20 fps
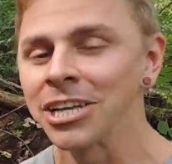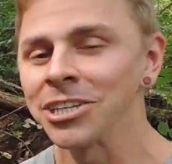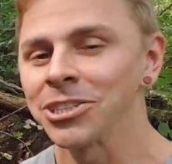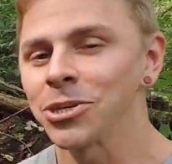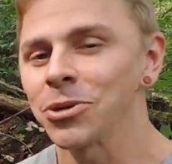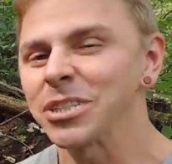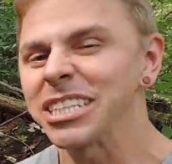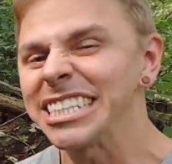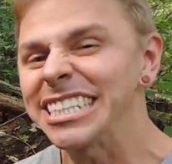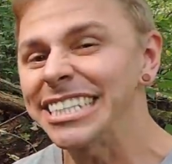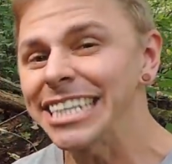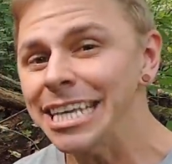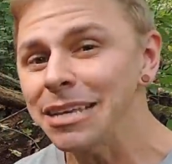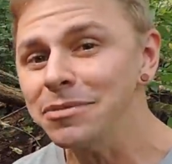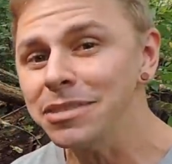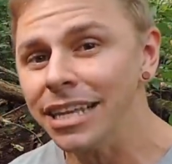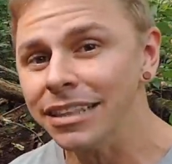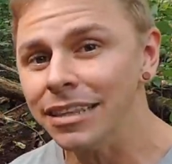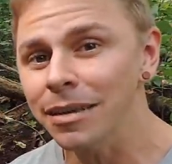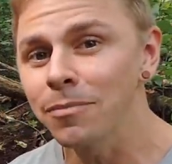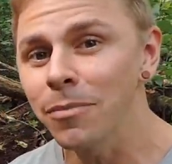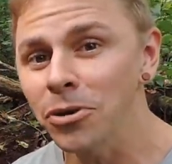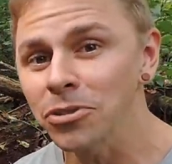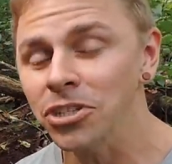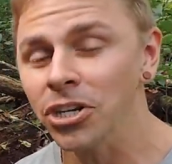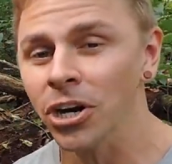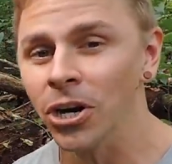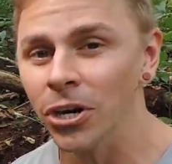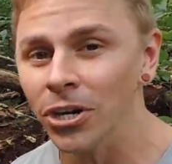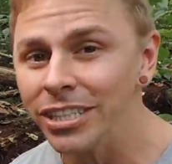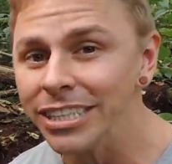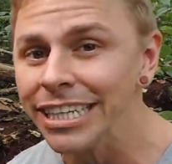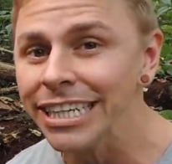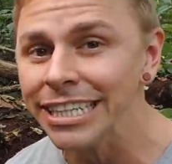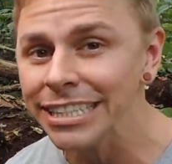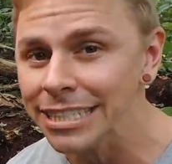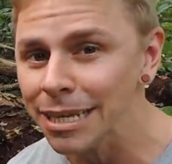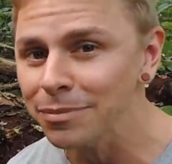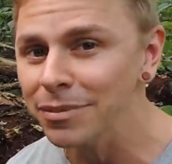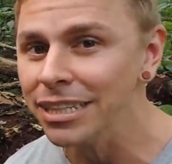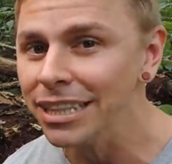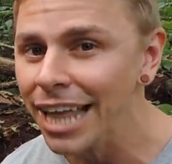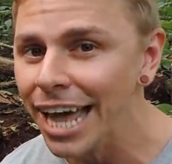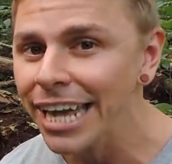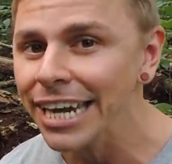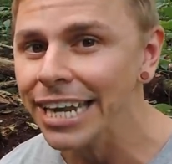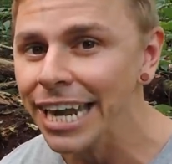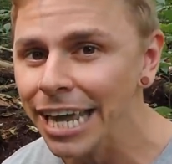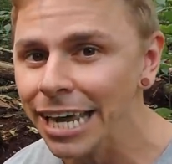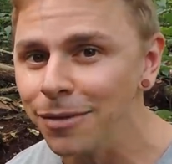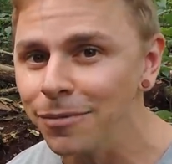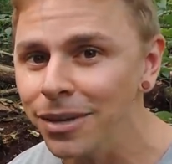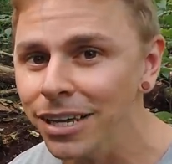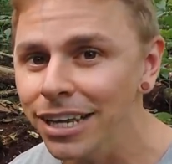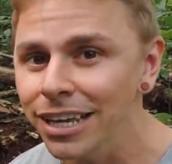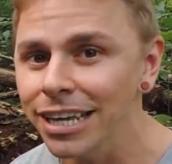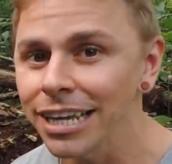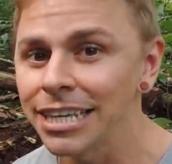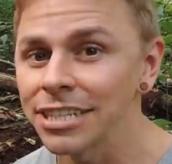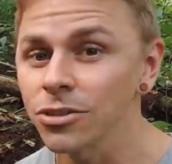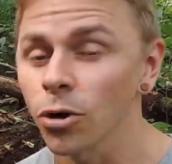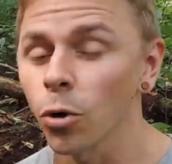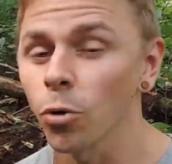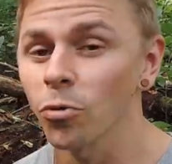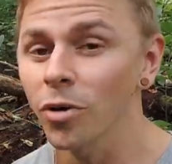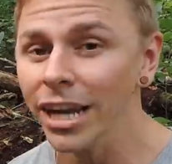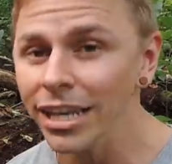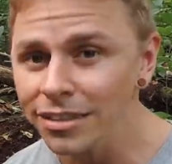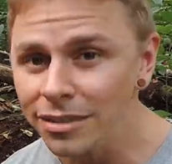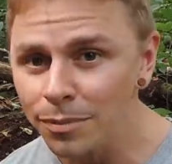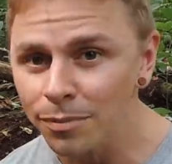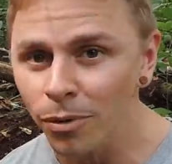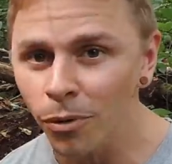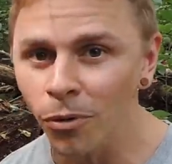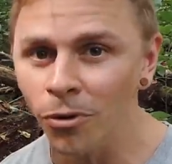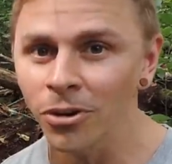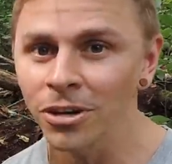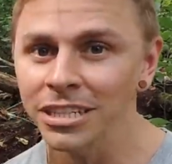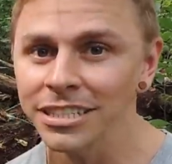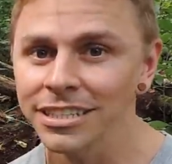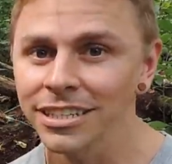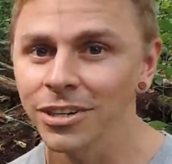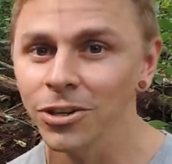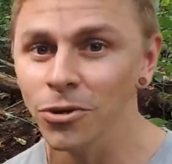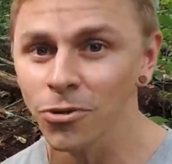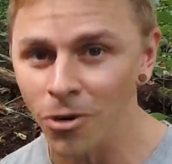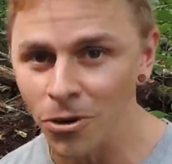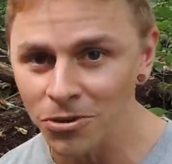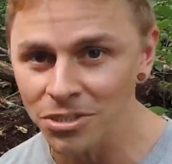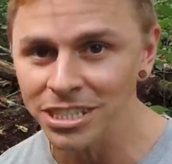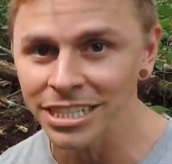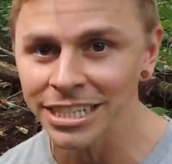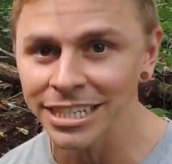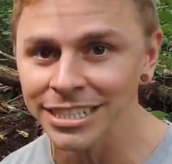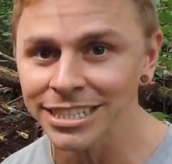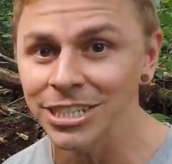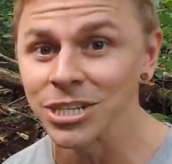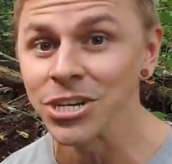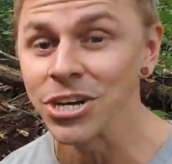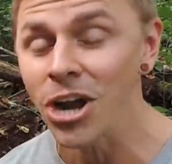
So it seems that the most currently accepted Latin name is Aurantiporus croceus,